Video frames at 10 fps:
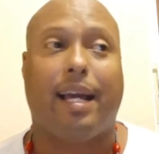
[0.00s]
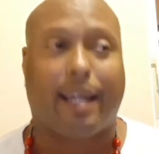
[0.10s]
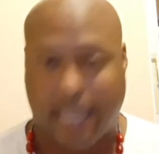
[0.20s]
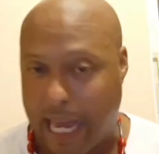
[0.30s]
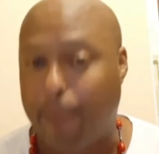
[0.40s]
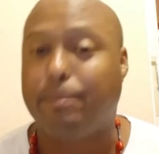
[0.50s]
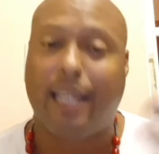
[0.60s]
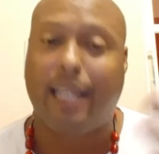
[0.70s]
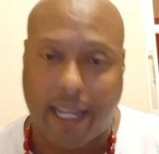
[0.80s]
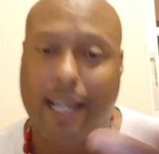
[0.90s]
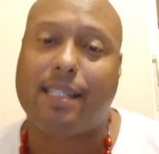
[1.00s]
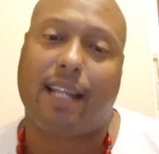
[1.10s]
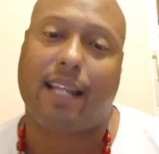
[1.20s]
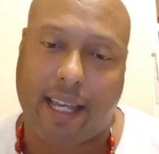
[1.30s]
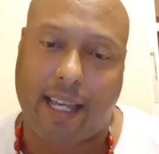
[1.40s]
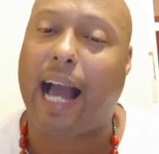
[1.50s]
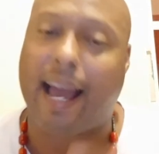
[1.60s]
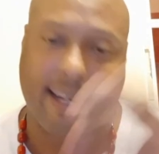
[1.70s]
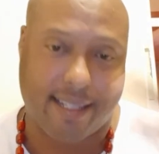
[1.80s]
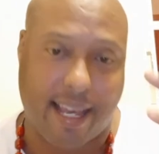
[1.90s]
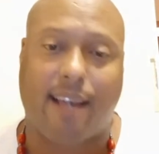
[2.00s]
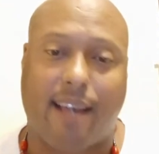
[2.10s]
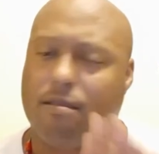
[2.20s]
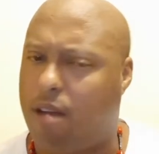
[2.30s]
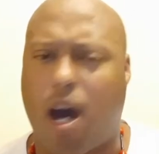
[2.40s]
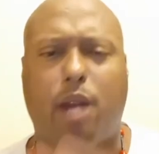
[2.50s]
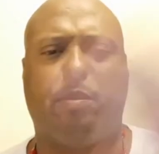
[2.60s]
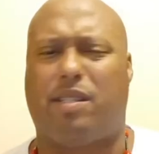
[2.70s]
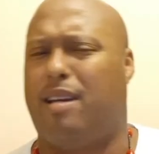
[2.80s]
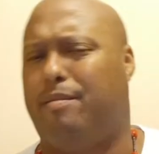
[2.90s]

Kemp did get he got in his ass, 100%.